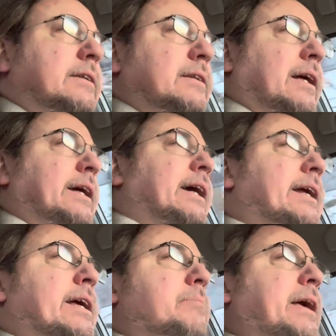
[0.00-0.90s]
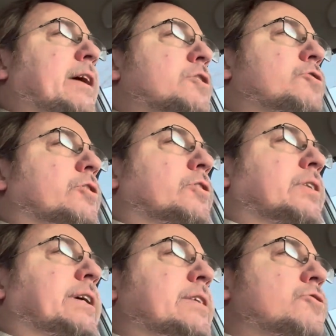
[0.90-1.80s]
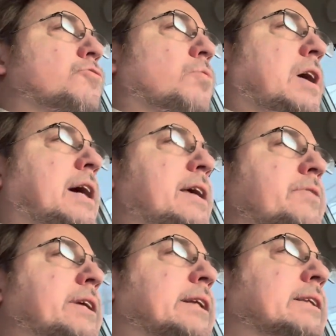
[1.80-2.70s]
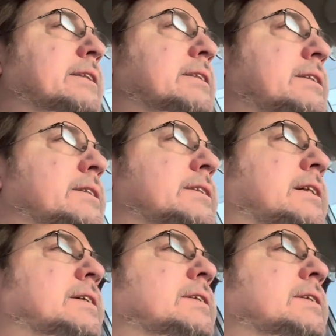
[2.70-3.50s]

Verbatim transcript: like I'm gonna get up extra early and drive in. So